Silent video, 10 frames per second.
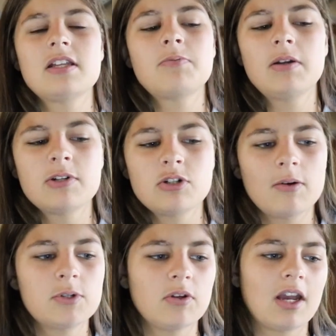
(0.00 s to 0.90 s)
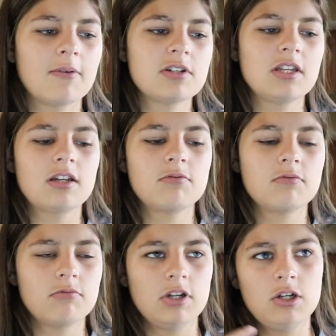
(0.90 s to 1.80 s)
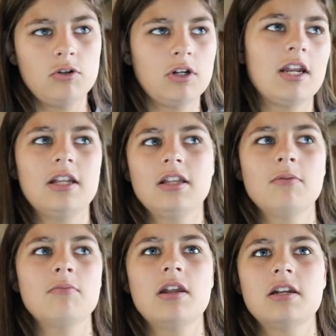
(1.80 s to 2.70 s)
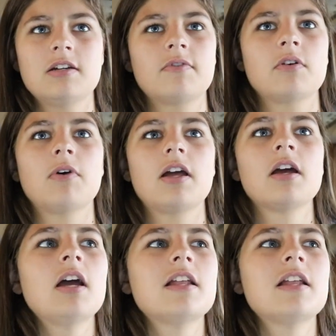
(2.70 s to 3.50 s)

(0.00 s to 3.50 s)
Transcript: That's pretty much all I'm doing. I'm just like recreating them in a different way.